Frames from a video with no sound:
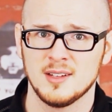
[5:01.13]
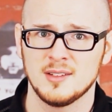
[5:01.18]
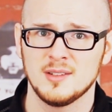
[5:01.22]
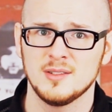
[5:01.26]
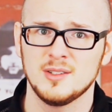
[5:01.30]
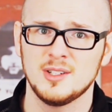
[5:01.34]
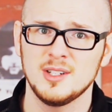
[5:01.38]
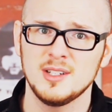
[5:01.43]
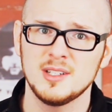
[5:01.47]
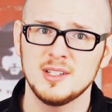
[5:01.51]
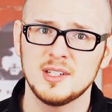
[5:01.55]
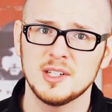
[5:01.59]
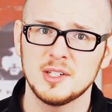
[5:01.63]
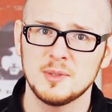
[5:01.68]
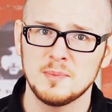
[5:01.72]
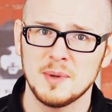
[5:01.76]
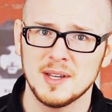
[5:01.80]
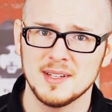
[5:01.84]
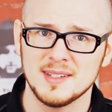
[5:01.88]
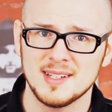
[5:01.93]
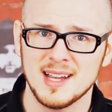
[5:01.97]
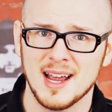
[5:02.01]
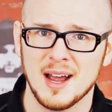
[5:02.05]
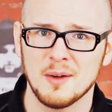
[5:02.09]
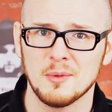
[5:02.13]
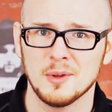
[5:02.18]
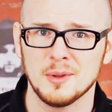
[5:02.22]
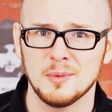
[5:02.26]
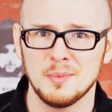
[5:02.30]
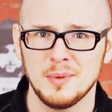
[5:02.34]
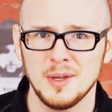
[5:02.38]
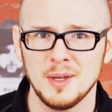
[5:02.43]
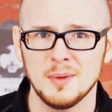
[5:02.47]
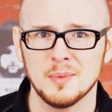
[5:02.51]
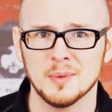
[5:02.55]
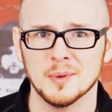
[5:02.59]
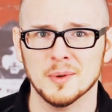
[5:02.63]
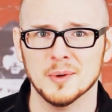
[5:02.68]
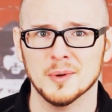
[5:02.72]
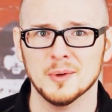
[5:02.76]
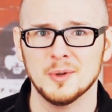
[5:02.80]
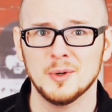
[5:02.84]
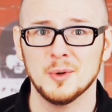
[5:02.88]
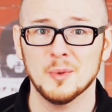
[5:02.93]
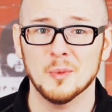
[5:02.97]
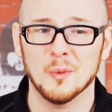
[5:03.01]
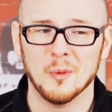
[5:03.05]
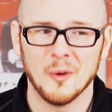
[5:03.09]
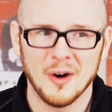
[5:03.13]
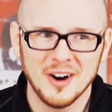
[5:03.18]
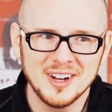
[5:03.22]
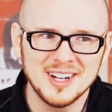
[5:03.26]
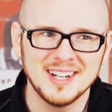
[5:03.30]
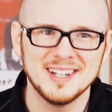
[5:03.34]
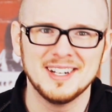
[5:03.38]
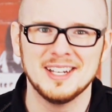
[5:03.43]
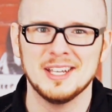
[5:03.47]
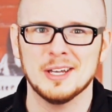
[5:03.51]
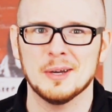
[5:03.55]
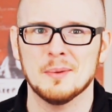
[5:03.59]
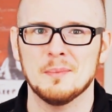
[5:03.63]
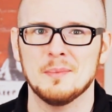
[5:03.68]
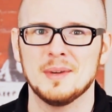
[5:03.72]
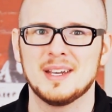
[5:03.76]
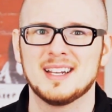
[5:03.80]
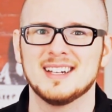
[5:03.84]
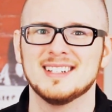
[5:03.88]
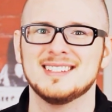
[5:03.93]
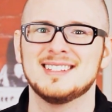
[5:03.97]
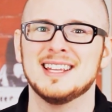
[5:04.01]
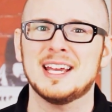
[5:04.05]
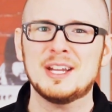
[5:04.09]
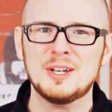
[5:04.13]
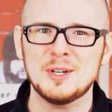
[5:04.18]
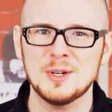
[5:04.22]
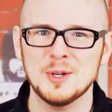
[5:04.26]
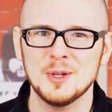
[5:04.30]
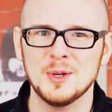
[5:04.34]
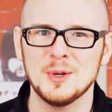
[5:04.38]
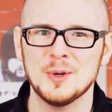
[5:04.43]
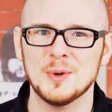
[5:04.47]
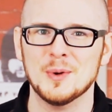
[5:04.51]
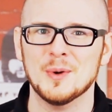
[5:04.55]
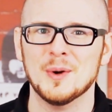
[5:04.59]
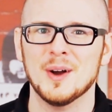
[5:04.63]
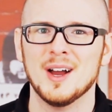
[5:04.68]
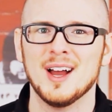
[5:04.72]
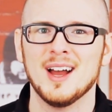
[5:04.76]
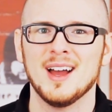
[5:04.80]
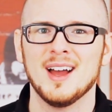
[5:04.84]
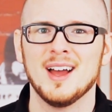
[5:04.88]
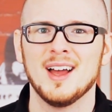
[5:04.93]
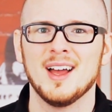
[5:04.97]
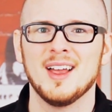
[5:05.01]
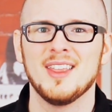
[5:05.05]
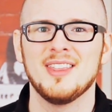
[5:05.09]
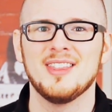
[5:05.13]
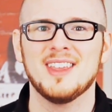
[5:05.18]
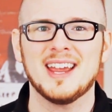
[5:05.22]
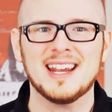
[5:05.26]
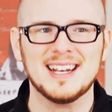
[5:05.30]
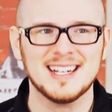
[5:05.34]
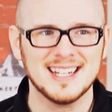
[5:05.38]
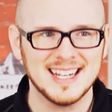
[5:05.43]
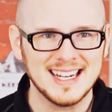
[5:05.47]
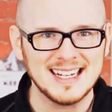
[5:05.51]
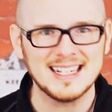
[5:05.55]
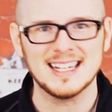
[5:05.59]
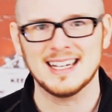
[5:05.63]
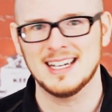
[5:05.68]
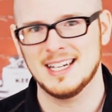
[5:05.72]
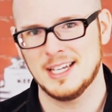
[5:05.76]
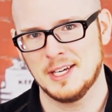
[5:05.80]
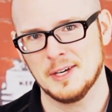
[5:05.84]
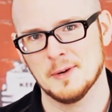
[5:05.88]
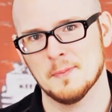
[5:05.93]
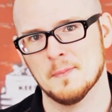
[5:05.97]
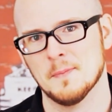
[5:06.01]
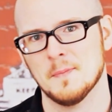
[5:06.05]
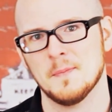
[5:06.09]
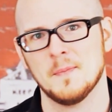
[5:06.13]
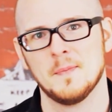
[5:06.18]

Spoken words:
So Jesus spent time with people who wanted him because they knew they needed him.